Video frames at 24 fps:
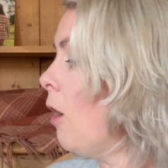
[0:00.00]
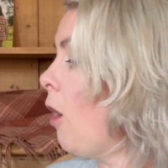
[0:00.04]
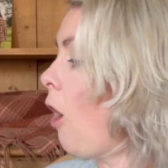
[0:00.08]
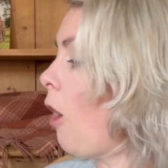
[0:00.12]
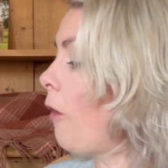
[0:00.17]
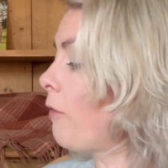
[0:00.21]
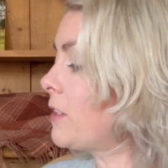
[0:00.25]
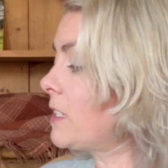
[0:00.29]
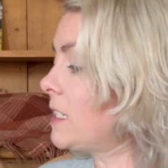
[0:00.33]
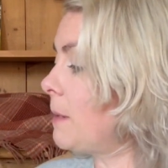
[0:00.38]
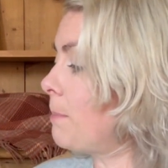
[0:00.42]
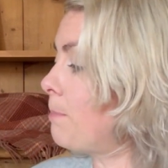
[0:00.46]

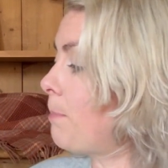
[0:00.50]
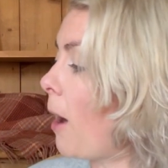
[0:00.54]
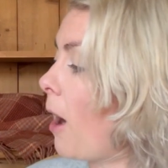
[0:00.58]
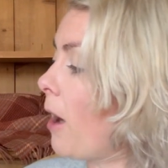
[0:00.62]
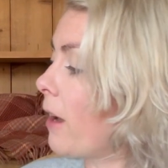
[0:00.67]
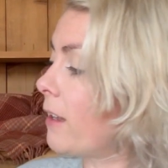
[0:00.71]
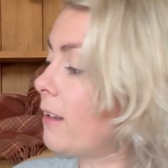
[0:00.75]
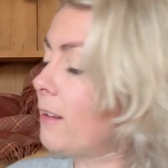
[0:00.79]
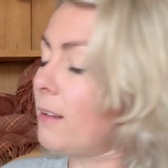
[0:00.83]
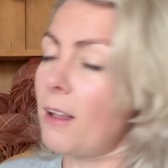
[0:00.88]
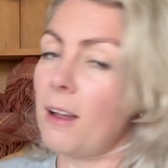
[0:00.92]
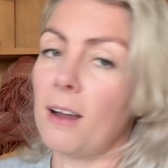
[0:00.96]
Obviously,
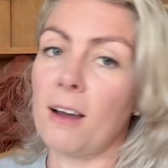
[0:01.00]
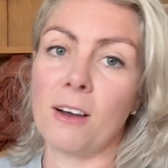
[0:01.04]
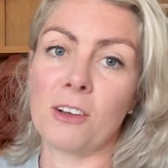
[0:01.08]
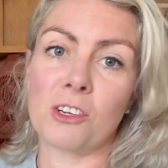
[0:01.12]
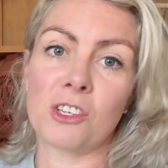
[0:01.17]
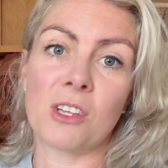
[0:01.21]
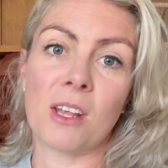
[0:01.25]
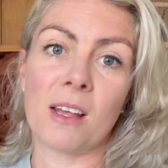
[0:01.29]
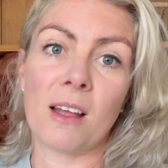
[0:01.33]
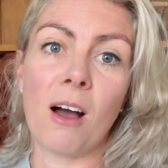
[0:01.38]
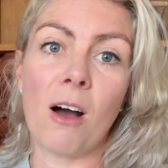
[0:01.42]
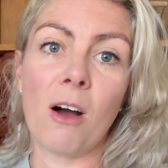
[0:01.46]
by and
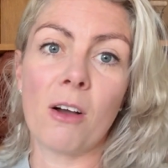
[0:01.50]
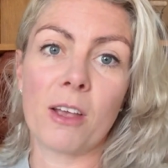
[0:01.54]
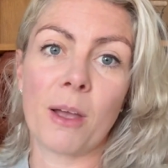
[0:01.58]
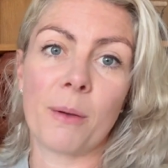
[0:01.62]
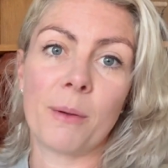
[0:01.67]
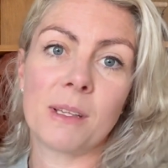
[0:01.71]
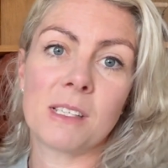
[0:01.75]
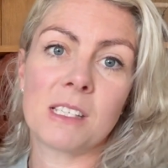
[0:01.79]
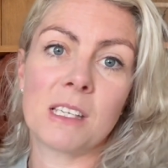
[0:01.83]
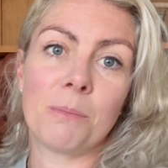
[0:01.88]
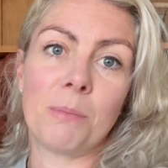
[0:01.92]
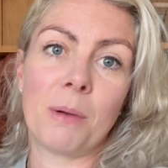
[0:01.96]
large, they are
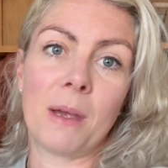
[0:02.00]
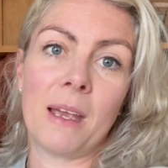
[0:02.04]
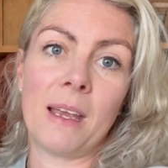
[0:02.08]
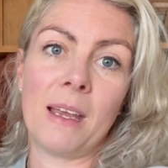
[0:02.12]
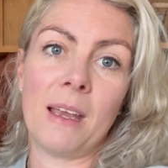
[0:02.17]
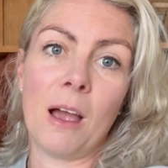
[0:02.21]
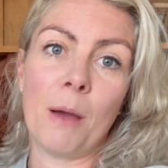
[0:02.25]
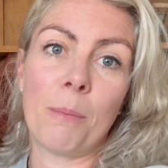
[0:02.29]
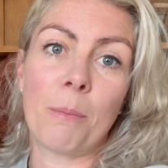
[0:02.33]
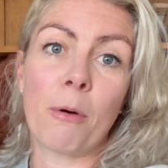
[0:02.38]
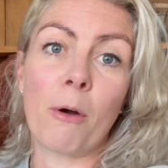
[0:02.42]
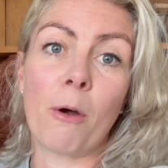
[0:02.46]
going to
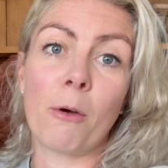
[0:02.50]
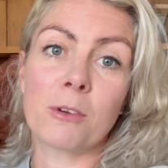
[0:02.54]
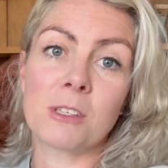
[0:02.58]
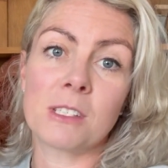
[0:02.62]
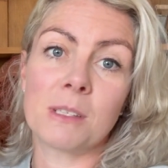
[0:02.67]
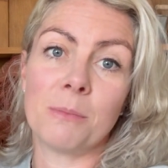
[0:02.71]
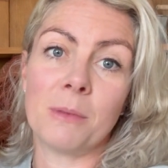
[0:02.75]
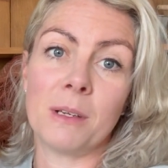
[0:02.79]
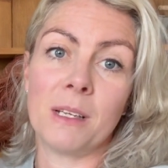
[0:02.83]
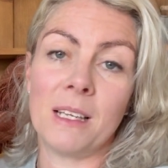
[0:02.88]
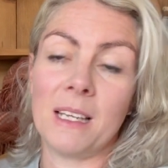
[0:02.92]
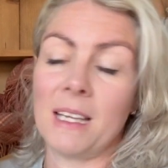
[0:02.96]
be
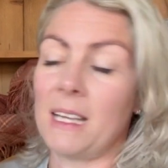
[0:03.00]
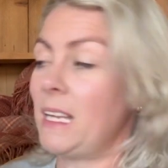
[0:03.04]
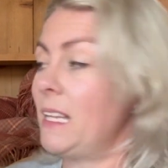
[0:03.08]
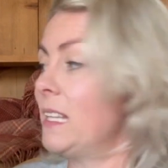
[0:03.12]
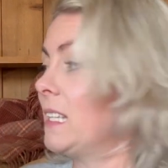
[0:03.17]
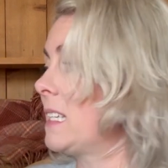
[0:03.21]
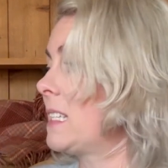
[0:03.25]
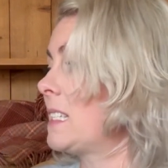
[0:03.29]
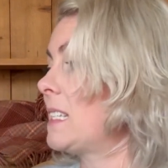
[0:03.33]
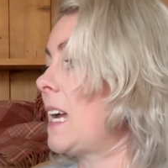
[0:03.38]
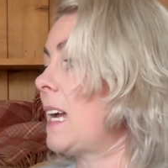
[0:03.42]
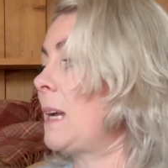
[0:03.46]
approximately
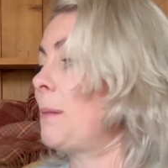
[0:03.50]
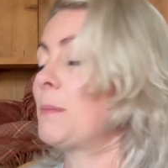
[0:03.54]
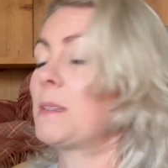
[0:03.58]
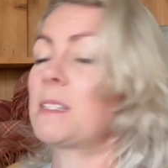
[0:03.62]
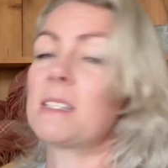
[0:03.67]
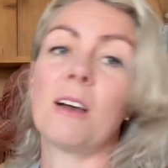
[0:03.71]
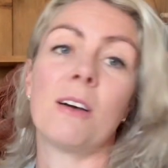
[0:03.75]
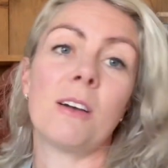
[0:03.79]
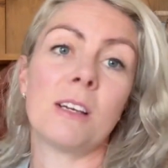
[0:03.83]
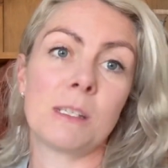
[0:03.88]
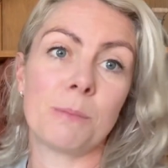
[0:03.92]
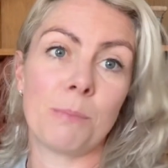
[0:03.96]
the same
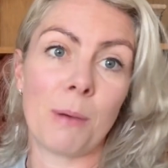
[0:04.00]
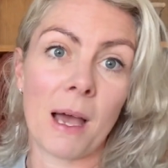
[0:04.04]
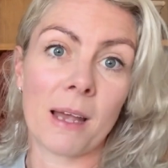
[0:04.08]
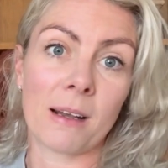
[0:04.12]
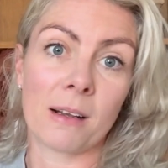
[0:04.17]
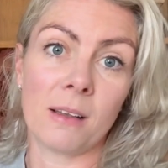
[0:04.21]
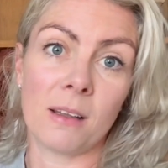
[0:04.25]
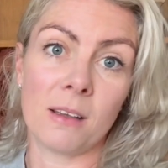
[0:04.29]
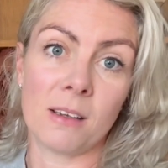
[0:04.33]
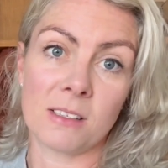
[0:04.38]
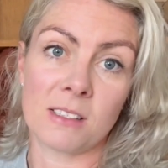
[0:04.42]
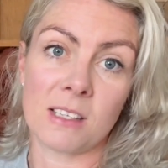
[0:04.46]
size
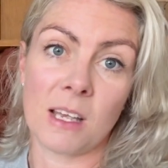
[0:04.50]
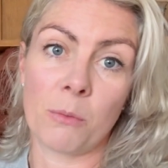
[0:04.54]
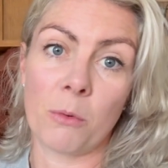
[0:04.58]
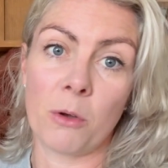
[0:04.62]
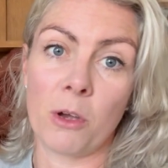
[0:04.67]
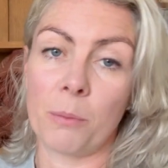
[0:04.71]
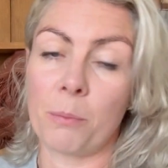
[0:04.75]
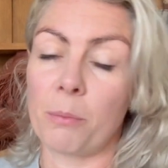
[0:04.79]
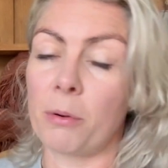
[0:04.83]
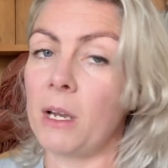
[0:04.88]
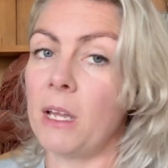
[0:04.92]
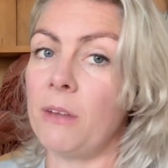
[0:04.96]
panel as they
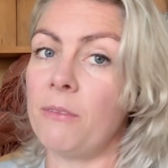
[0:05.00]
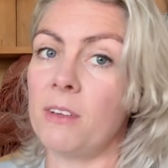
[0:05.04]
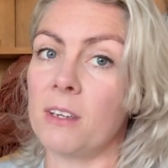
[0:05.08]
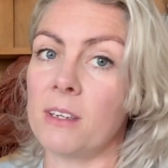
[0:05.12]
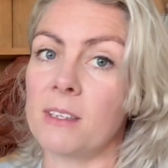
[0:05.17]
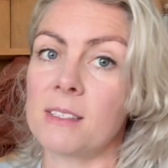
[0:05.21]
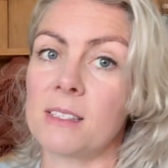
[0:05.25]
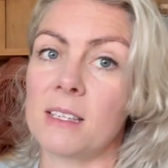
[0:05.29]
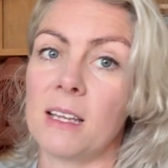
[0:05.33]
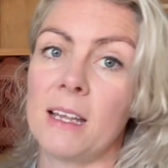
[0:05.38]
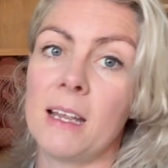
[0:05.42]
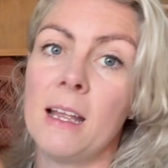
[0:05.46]
were
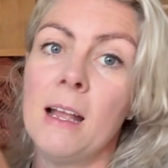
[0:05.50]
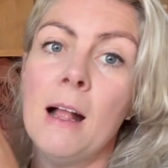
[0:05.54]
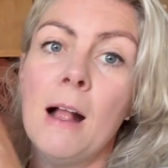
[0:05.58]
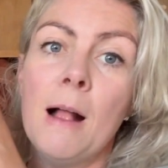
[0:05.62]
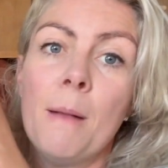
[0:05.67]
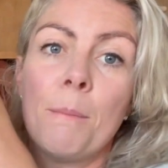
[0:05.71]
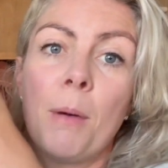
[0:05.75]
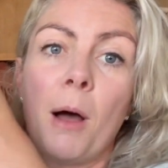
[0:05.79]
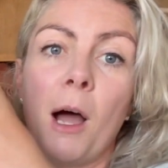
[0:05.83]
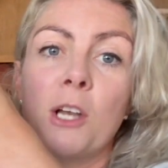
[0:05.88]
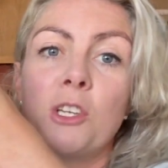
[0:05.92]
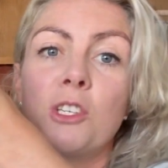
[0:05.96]
previously.
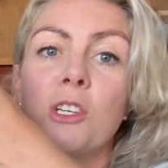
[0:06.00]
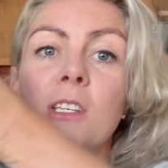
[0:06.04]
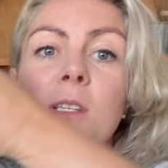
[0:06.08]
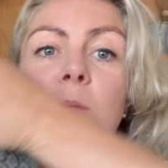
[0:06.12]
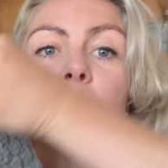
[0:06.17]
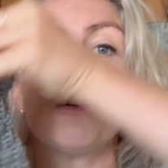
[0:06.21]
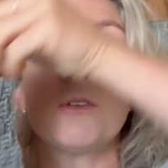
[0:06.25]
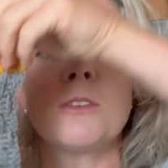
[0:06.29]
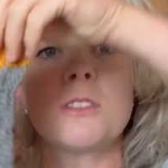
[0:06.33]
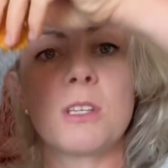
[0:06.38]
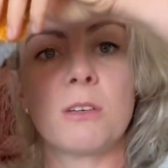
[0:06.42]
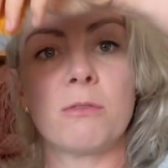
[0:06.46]
But I just
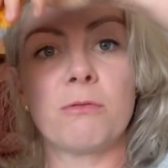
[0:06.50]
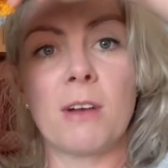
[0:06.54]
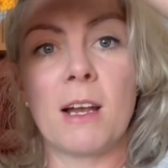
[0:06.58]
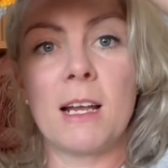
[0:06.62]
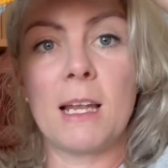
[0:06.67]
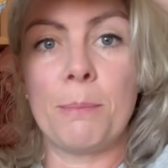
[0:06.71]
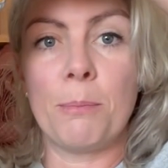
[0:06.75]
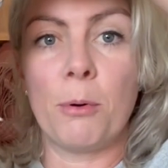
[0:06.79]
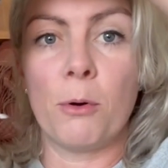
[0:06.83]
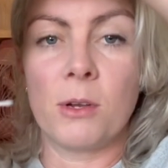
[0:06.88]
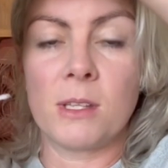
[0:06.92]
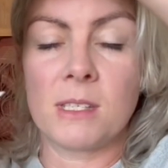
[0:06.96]
want to
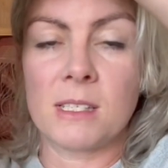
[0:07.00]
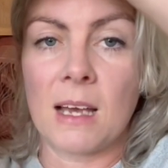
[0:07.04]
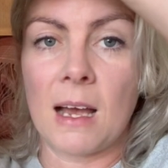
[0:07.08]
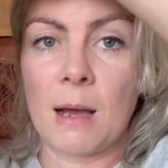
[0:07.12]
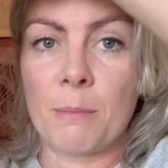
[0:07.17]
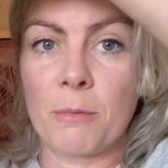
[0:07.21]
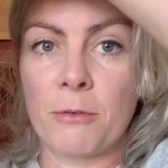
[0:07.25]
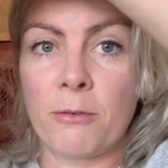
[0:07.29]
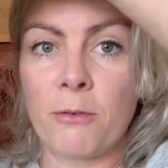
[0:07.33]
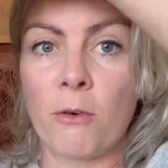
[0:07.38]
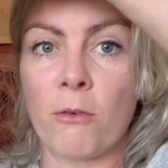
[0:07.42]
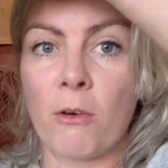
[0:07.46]
really point
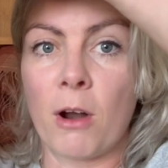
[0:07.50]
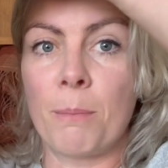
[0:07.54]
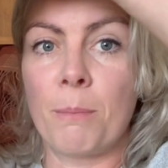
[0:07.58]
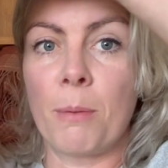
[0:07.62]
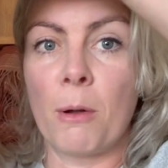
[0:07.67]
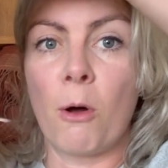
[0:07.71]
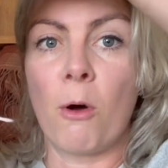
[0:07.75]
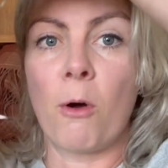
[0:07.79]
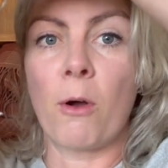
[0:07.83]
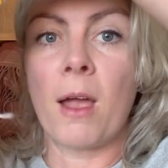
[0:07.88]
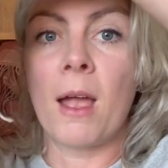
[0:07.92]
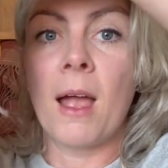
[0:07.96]
out before I
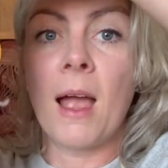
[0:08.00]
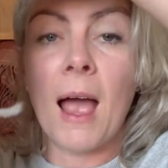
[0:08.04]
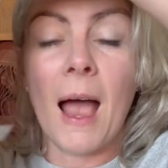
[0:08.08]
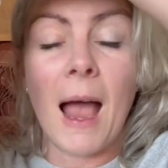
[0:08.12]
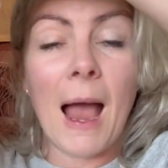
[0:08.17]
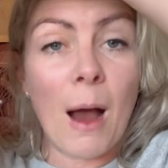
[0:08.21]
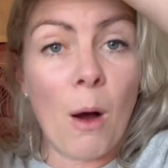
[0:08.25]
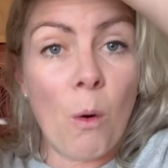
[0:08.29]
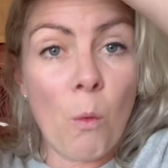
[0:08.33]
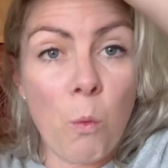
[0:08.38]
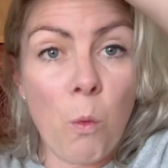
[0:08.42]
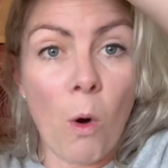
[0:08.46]
block
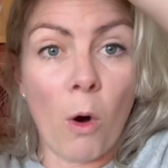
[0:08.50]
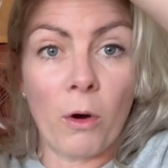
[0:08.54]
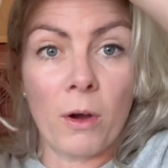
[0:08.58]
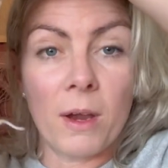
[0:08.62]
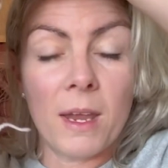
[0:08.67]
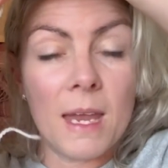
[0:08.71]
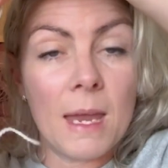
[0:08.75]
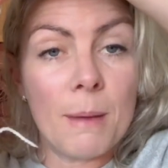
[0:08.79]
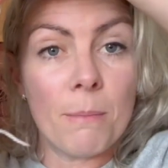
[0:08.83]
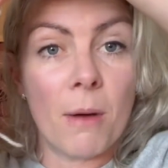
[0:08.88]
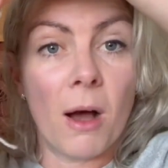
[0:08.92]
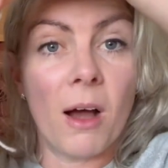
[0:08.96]
how
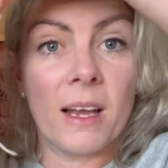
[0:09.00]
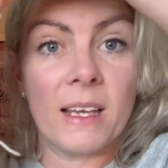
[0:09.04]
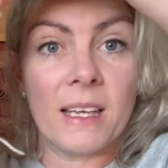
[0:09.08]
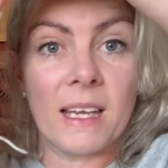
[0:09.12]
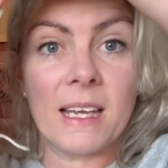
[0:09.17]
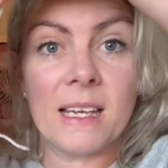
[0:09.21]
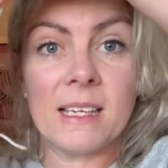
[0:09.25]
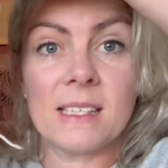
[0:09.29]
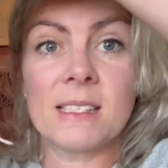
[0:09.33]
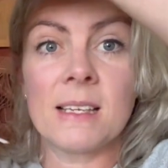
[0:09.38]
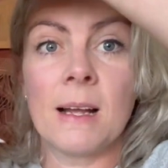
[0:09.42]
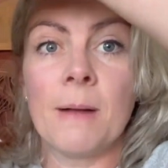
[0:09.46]
wonky mine
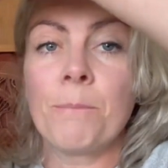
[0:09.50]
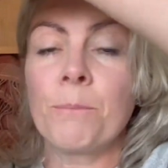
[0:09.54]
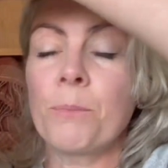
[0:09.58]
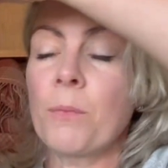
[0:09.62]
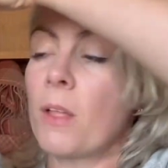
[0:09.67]
is.